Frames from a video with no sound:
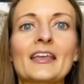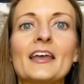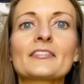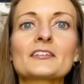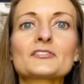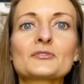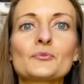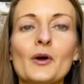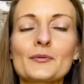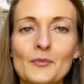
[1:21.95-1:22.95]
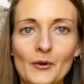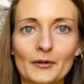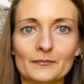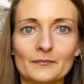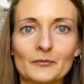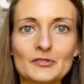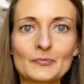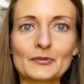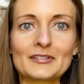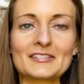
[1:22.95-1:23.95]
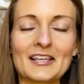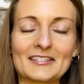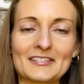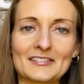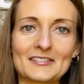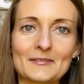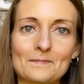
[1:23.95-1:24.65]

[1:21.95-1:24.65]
And let's do one more. Whisper a sentence.